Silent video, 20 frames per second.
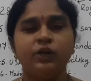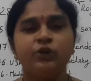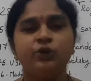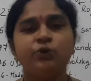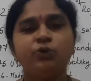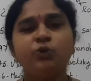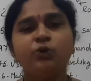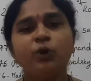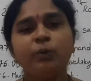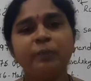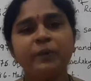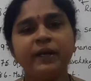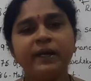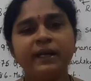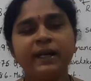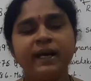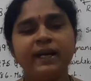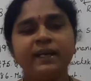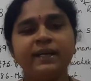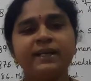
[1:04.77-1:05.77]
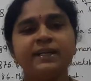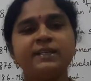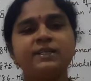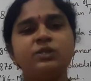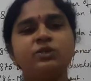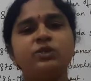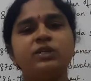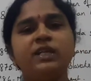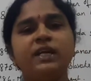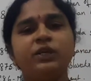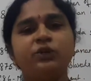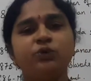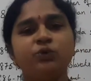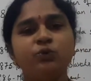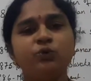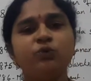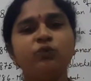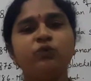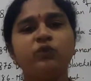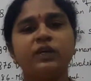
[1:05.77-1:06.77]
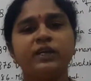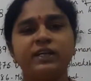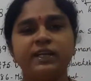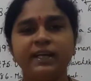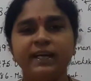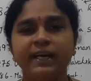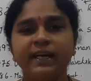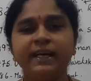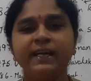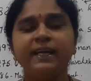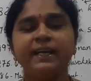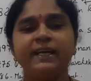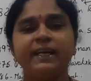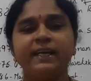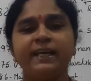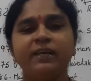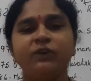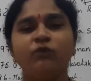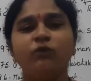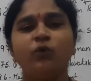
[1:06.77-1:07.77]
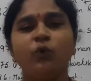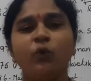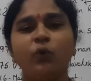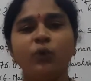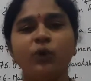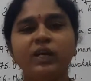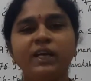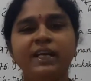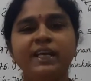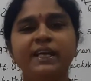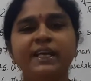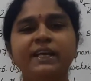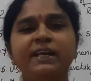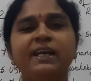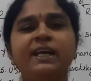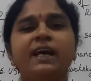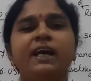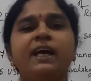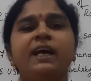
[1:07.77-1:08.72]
European countries, they do for trade in only